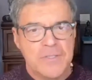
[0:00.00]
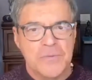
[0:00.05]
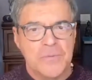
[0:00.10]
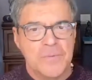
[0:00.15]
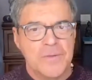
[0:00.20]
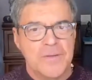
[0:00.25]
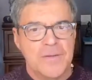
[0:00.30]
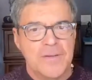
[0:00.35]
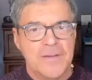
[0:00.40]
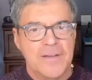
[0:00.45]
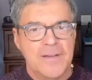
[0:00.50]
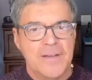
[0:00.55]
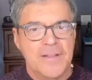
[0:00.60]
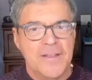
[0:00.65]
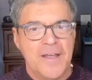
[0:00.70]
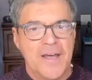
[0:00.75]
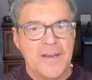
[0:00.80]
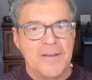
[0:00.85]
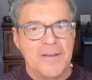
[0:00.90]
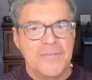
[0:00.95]
to
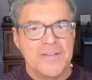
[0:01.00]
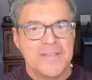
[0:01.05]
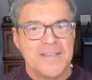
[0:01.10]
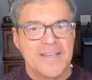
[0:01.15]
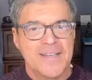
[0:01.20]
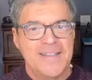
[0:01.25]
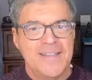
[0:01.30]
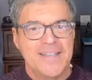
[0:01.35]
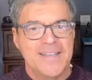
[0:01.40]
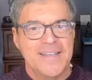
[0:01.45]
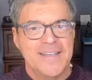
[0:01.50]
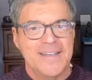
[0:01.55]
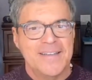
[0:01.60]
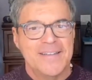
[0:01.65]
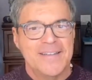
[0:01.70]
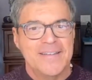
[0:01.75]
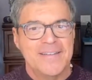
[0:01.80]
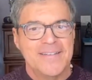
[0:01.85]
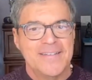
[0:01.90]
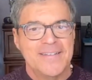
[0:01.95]
a lot of us, I
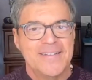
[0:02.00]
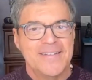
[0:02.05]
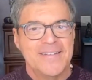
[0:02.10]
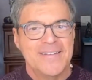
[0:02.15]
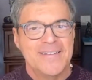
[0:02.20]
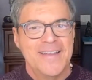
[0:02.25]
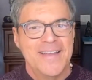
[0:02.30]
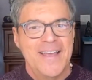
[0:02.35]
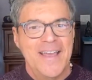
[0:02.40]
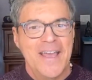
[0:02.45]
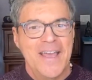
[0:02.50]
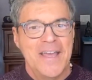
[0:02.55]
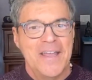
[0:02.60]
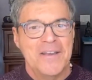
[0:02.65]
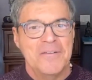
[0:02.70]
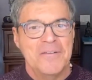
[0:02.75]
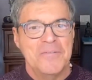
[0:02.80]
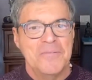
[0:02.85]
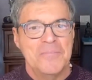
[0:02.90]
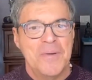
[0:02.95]
think.
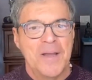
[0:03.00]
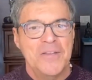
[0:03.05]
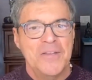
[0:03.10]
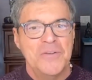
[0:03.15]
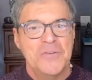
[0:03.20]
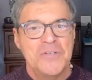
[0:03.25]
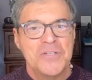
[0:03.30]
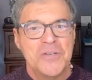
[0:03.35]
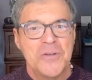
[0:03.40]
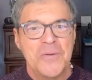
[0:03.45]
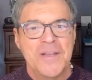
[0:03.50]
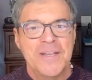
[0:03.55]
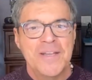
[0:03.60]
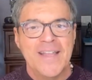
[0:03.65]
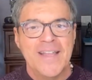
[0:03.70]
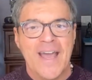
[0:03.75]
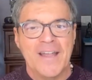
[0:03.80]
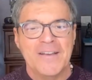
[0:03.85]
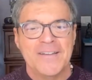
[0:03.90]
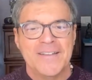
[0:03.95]
And by you
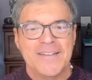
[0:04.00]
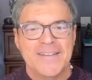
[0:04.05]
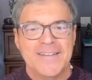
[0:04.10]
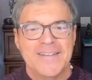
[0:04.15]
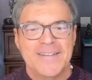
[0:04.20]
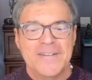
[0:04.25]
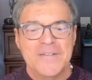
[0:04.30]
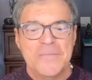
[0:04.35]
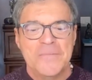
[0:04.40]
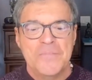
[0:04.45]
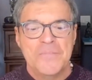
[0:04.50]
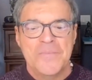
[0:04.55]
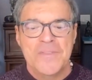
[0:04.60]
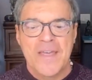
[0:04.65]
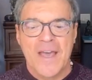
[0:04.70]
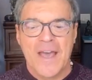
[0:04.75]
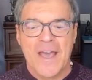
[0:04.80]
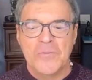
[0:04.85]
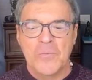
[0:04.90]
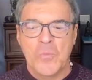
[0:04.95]
showing that
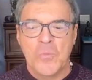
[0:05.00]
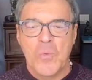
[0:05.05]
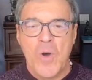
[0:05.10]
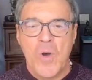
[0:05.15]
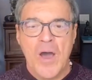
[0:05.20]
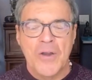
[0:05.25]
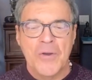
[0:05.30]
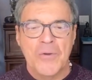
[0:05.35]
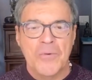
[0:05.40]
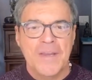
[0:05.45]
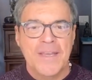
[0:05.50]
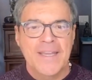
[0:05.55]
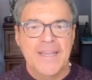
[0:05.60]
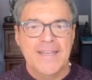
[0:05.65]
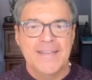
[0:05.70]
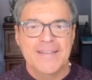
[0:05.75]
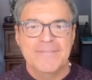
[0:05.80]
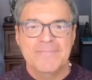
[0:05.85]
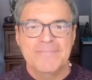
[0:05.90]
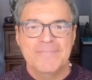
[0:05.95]

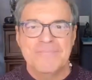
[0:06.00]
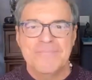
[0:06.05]
watery,